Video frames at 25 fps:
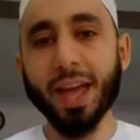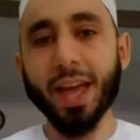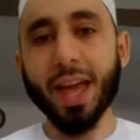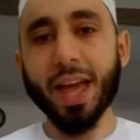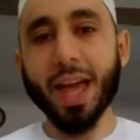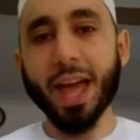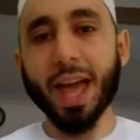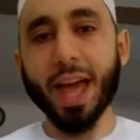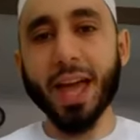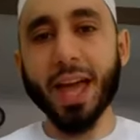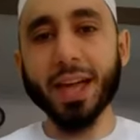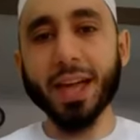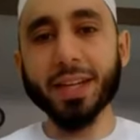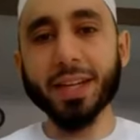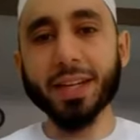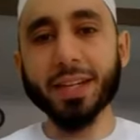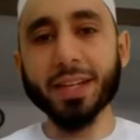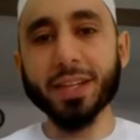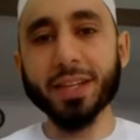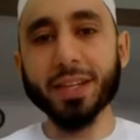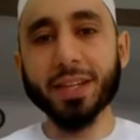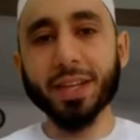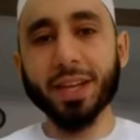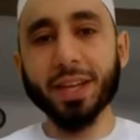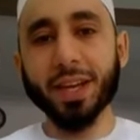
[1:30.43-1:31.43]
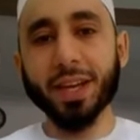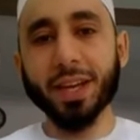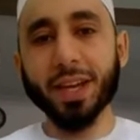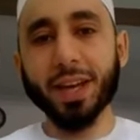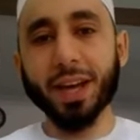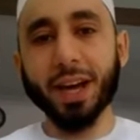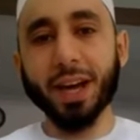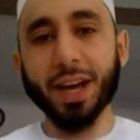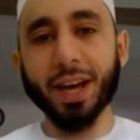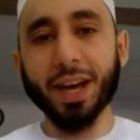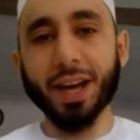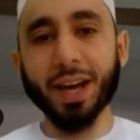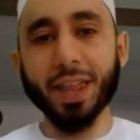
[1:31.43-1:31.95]
And
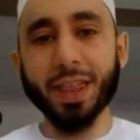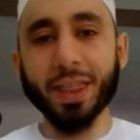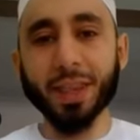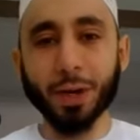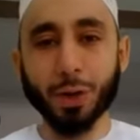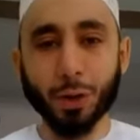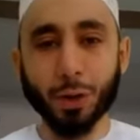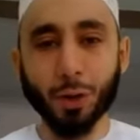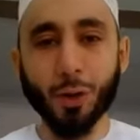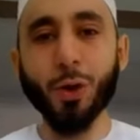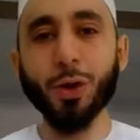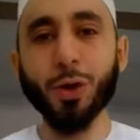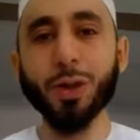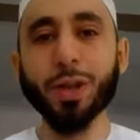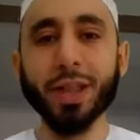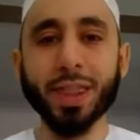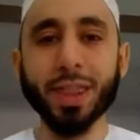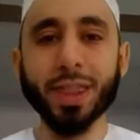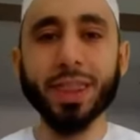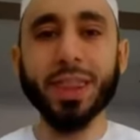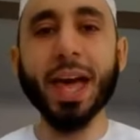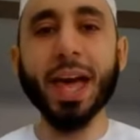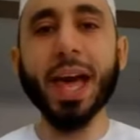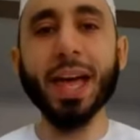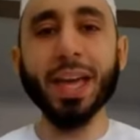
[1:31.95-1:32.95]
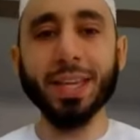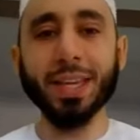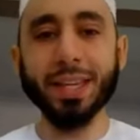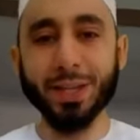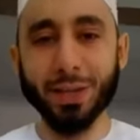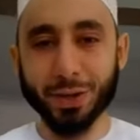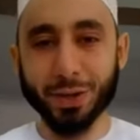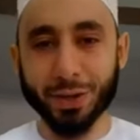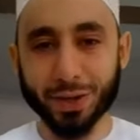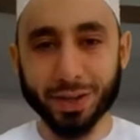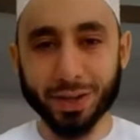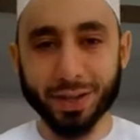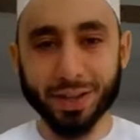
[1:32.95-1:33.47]
the goal in that
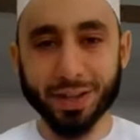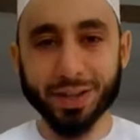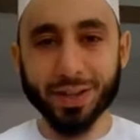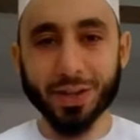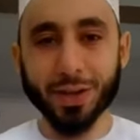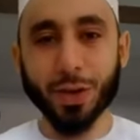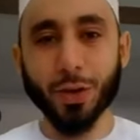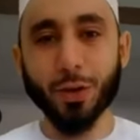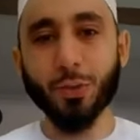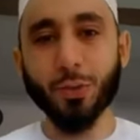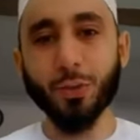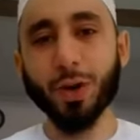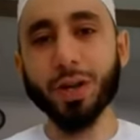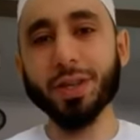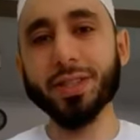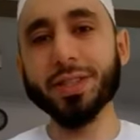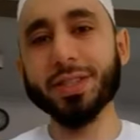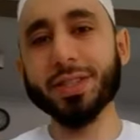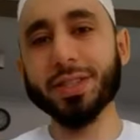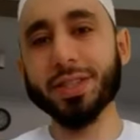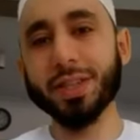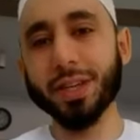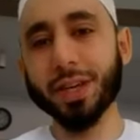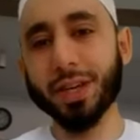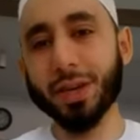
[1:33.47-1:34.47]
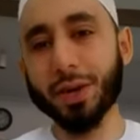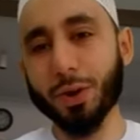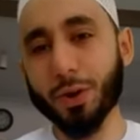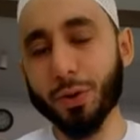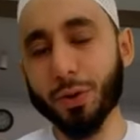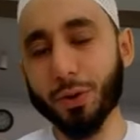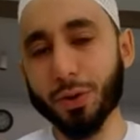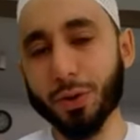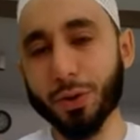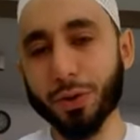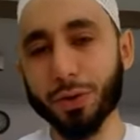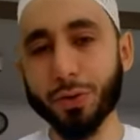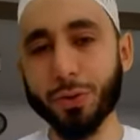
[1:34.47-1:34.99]
year was to
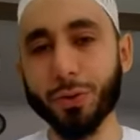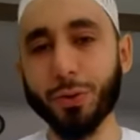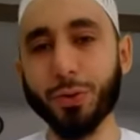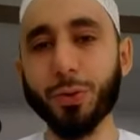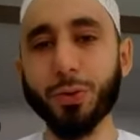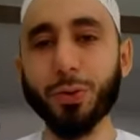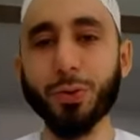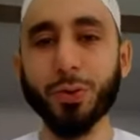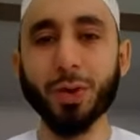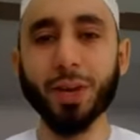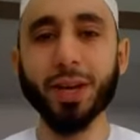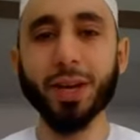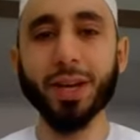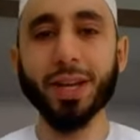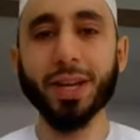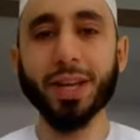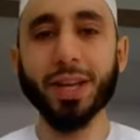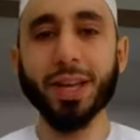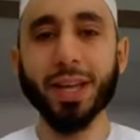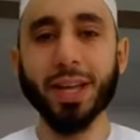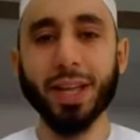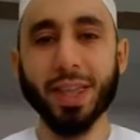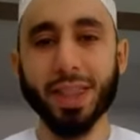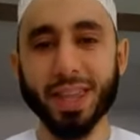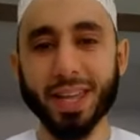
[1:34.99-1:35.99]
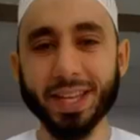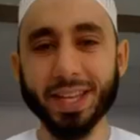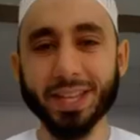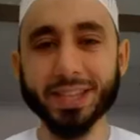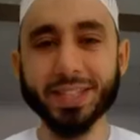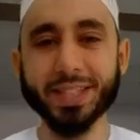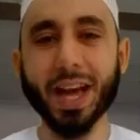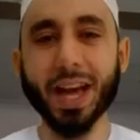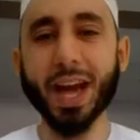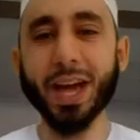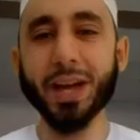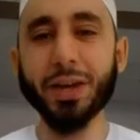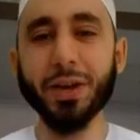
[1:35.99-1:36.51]
go through the
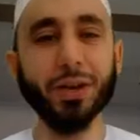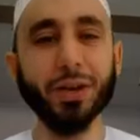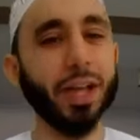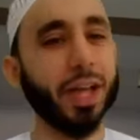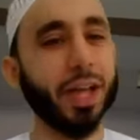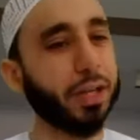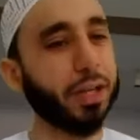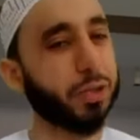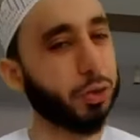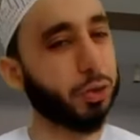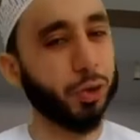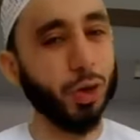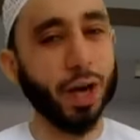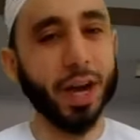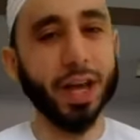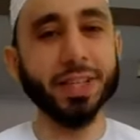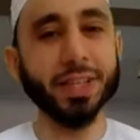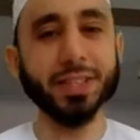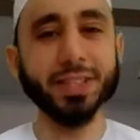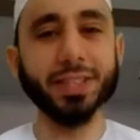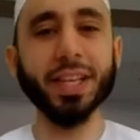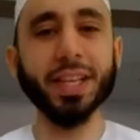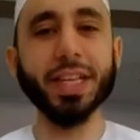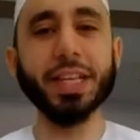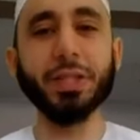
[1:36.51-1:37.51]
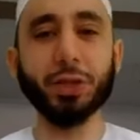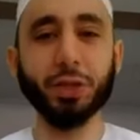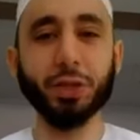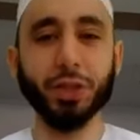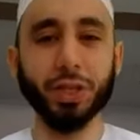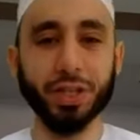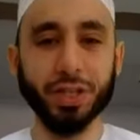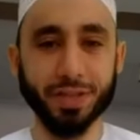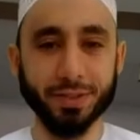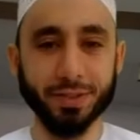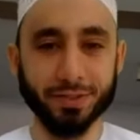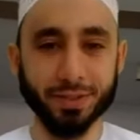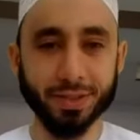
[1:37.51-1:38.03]
entire
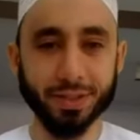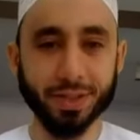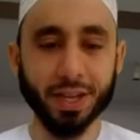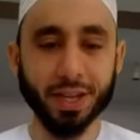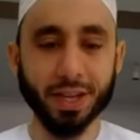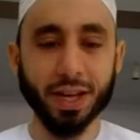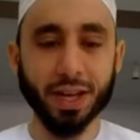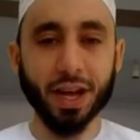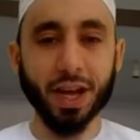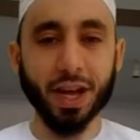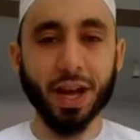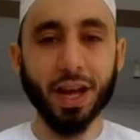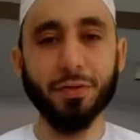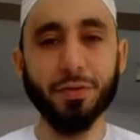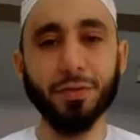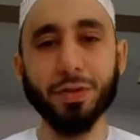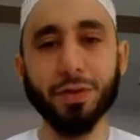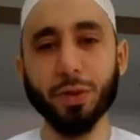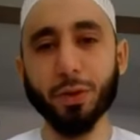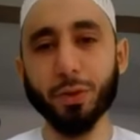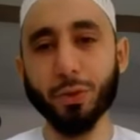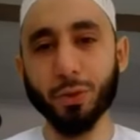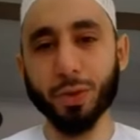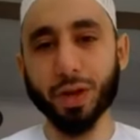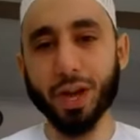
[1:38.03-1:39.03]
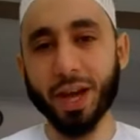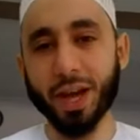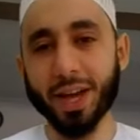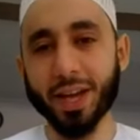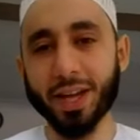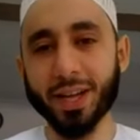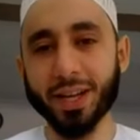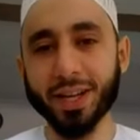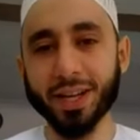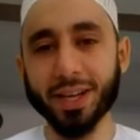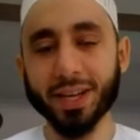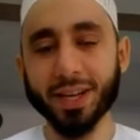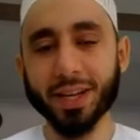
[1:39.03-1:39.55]
translation of the
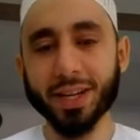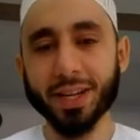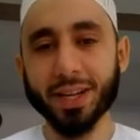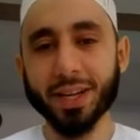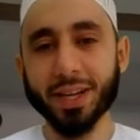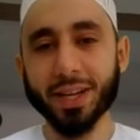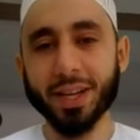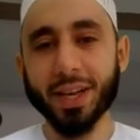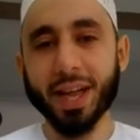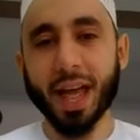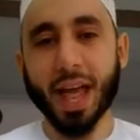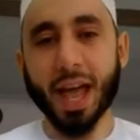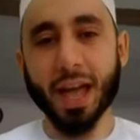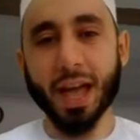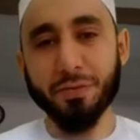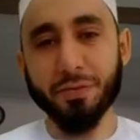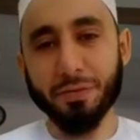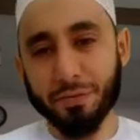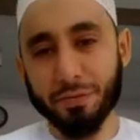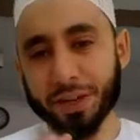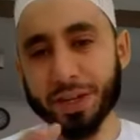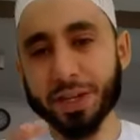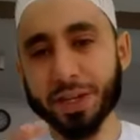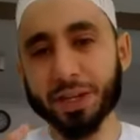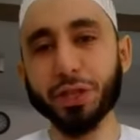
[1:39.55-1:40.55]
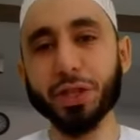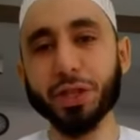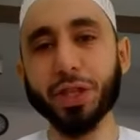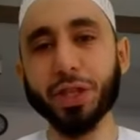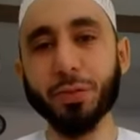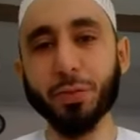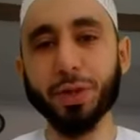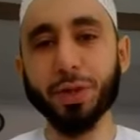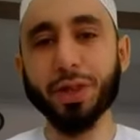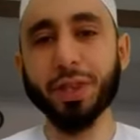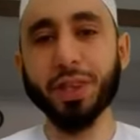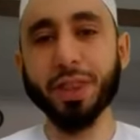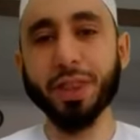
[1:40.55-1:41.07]
Quran and finish it
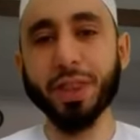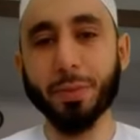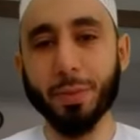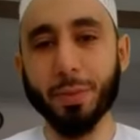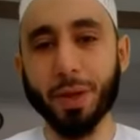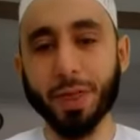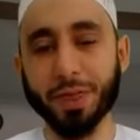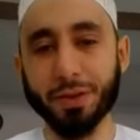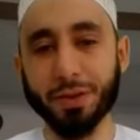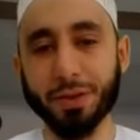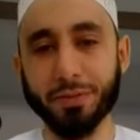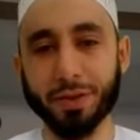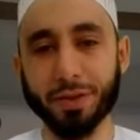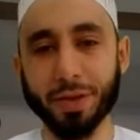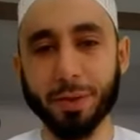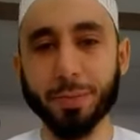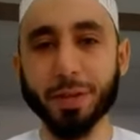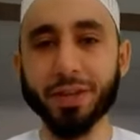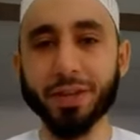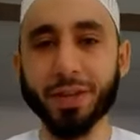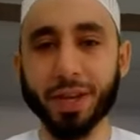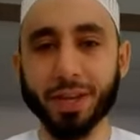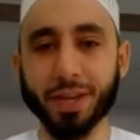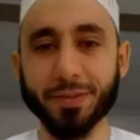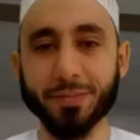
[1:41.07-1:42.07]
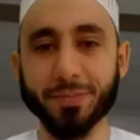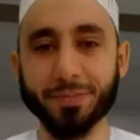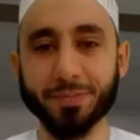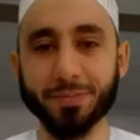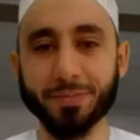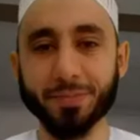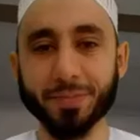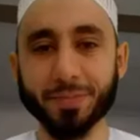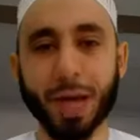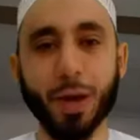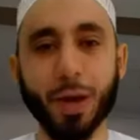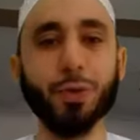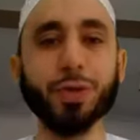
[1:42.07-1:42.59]
within the month of Ramadan.
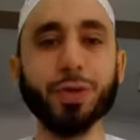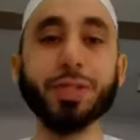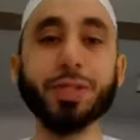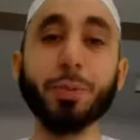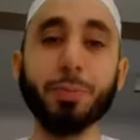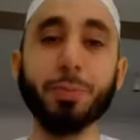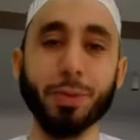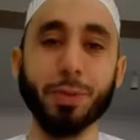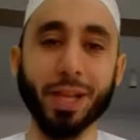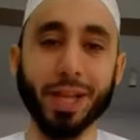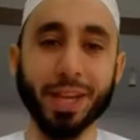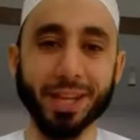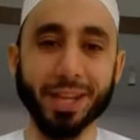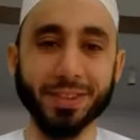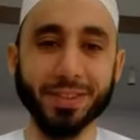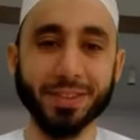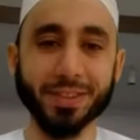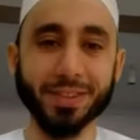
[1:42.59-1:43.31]
That was the plan.